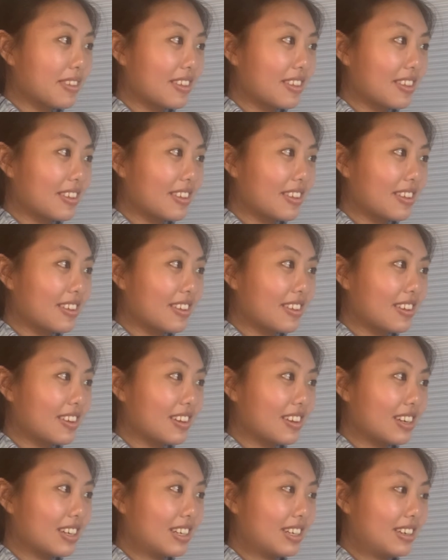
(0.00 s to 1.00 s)

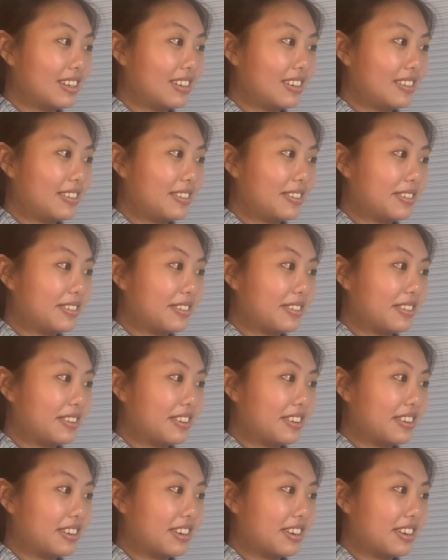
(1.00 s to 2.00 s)

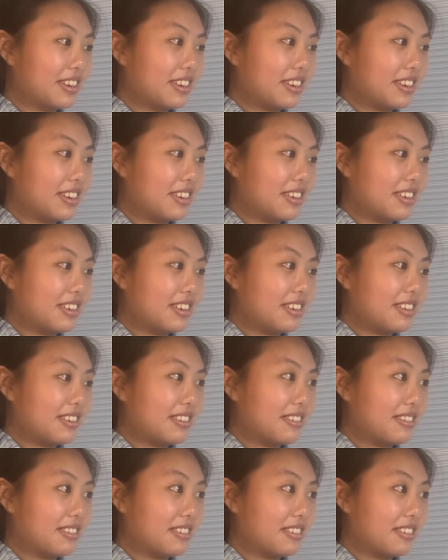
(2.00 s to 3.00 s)

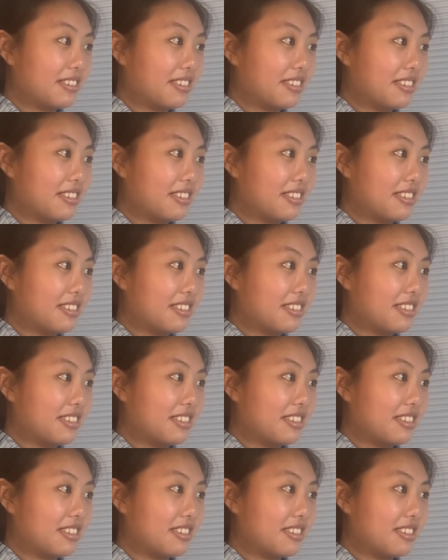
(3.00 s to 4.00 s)

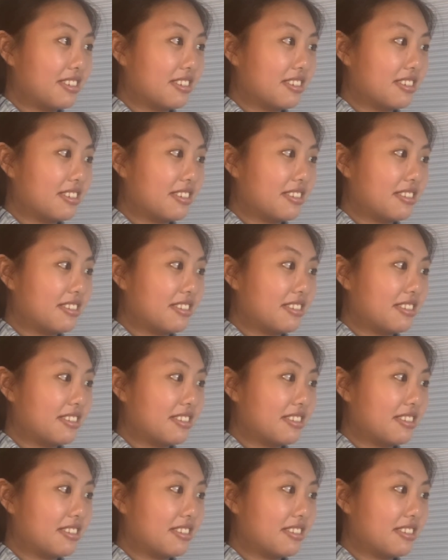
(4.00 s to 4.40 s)
(silence)